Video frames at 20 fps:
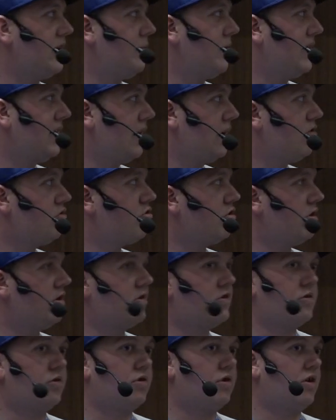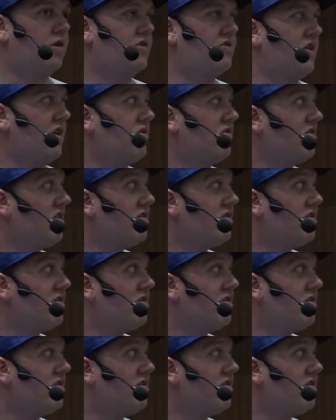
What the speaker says: limitations or access